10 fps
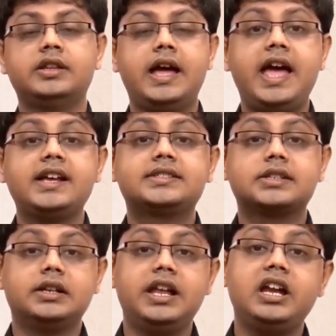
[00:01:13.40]
The
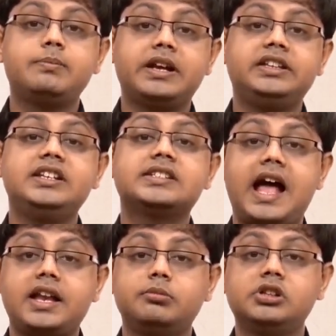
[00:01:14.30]
eggs laid by these
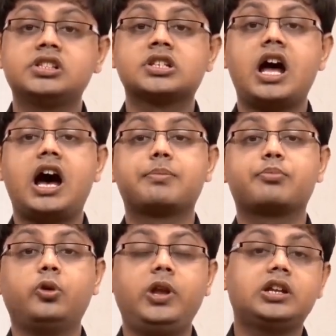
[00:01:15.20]
animals are
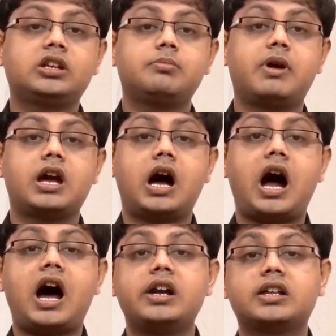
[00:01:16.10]
protected by a
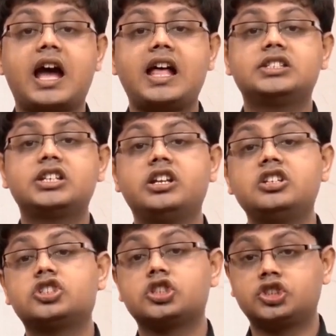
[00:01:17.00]
hard
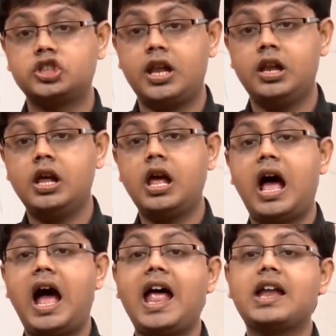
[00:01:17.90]
calcareous shell
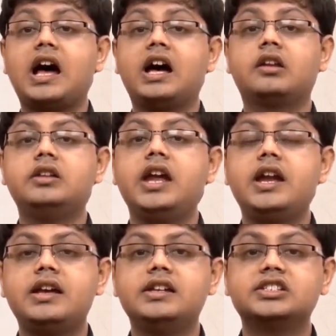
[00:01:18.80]
and are
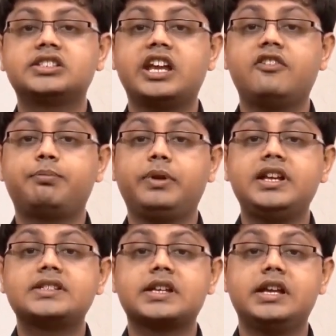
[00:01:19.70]
laid in a safe
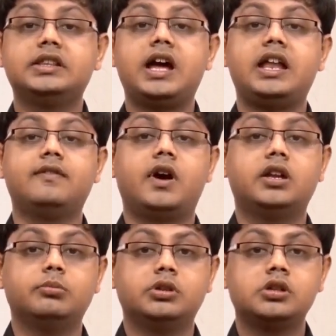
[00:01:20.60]
place in the
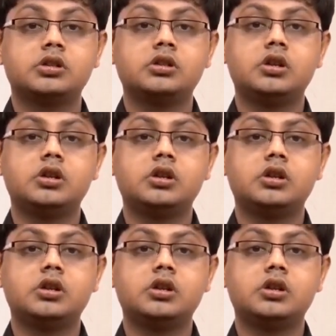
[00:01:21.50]
environment.